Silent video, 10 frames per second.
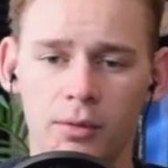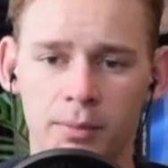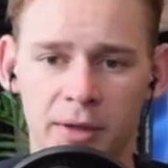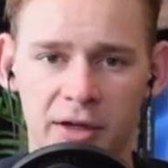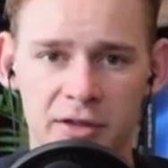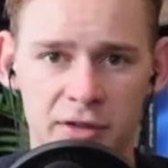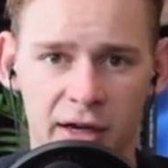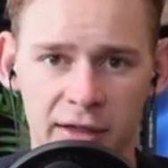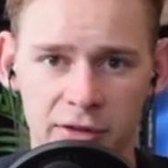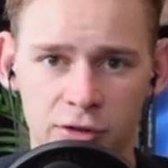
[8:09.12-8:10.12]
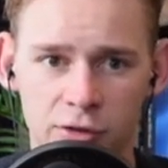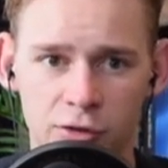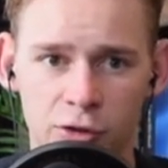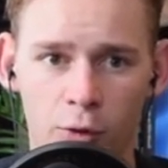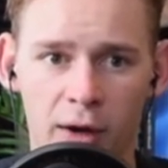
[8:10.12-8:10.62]
because I
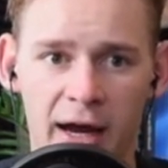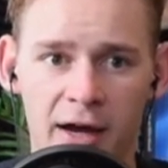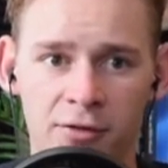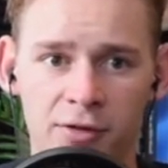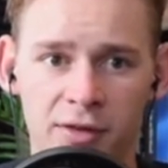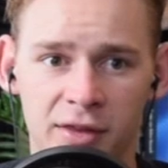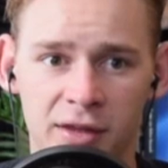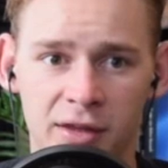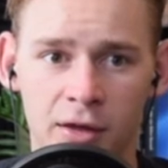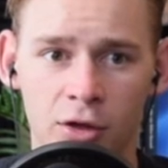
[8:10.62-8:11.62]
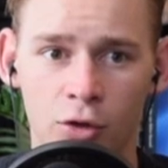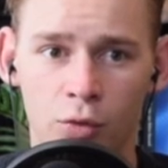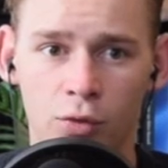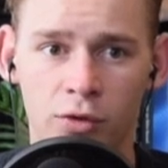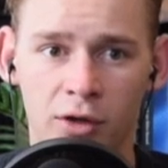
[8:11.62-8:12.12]
don't have the
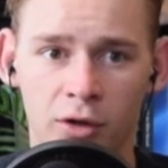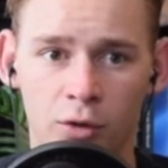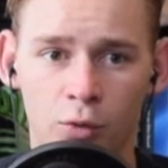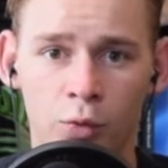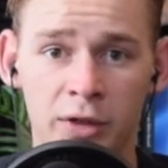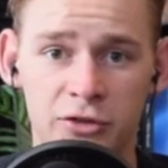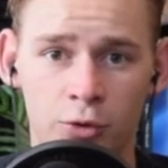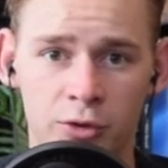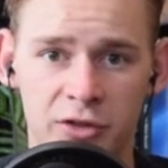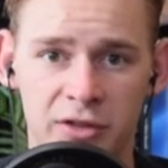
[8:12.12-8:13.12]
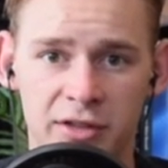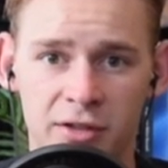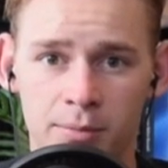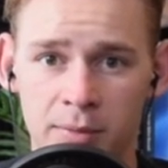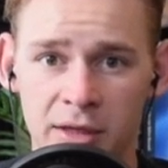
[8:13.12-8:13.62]
the resources
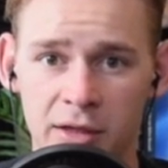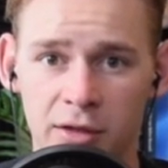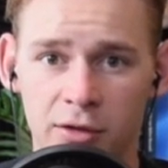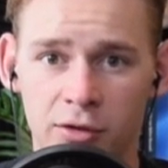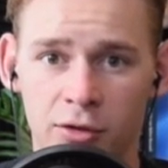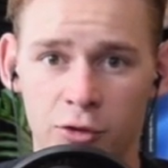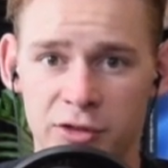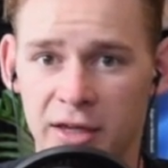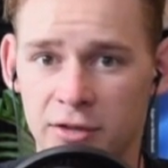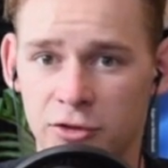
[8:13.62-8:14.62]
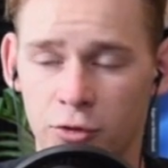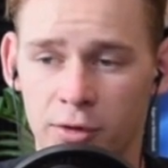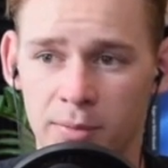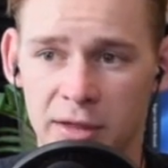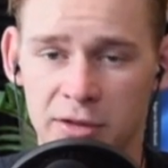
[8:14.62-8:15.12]
to meet those ends. So
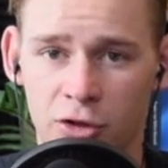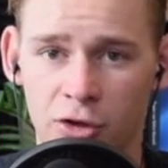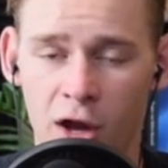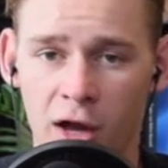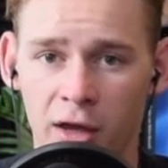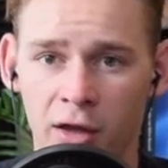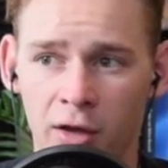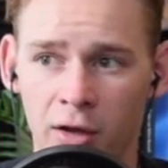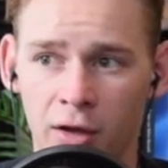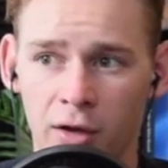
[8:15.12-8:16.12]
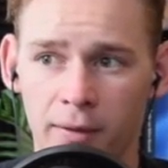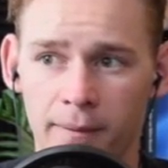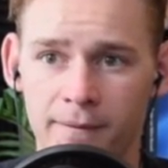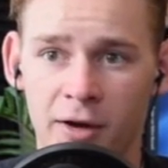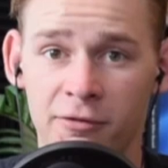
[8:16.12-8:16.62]
the means are not
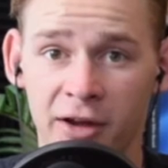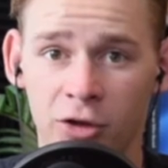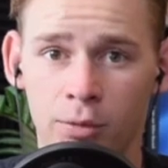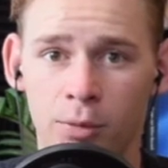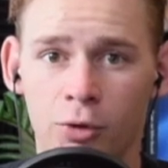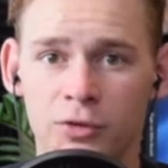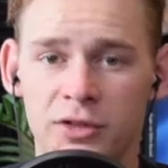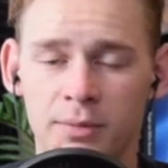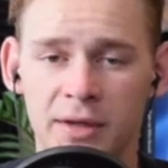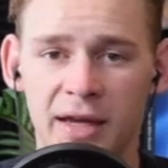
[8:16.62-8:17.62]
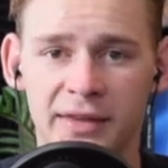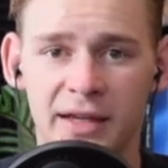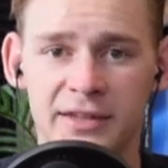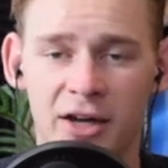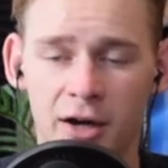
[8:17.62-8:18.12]
available to me at
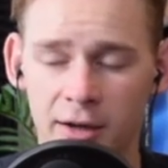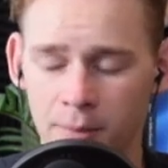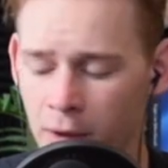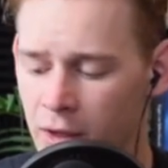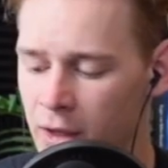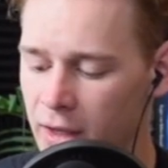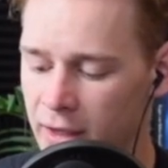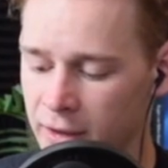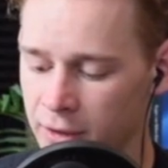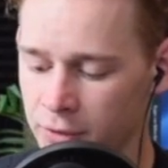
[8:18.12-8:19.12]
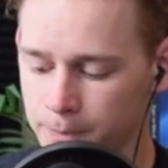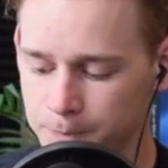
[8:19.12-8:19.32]
that time. And